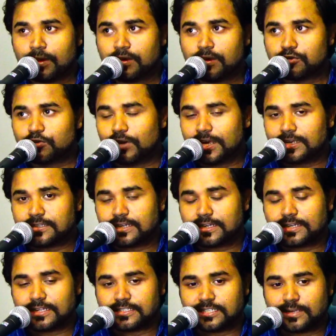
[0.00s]
So like that
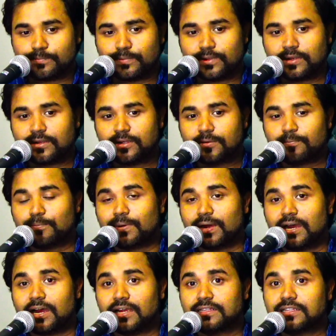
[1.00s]
example,
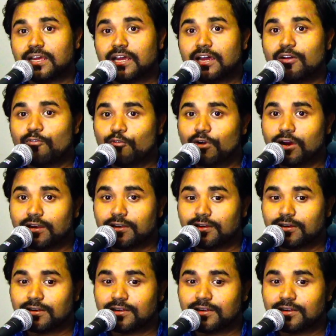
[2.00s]
pa dha 1,